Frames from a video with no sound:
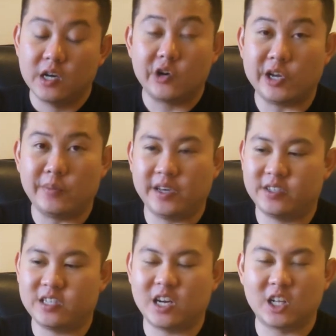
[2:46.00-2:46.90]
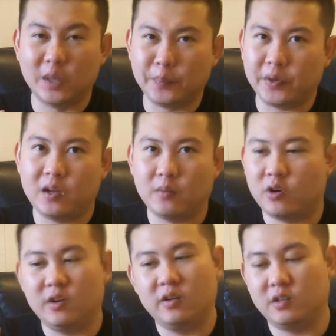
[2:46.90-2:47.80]
creamy, it's not clumpy
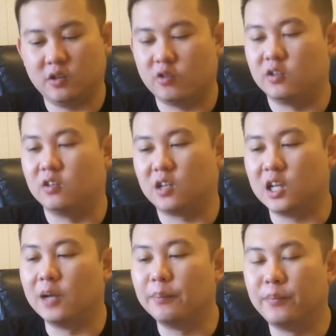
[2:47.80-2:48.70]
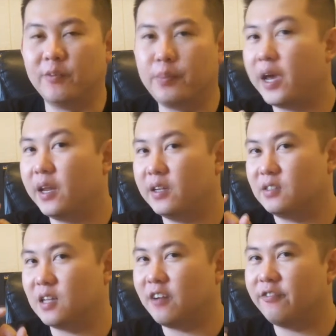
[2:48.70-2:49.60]
anymore, the clump of paint
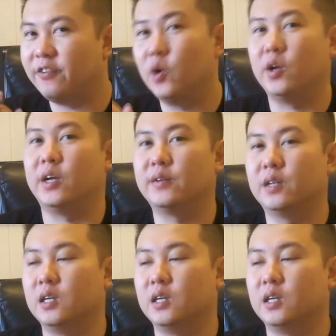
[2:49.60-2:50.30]
is not floating,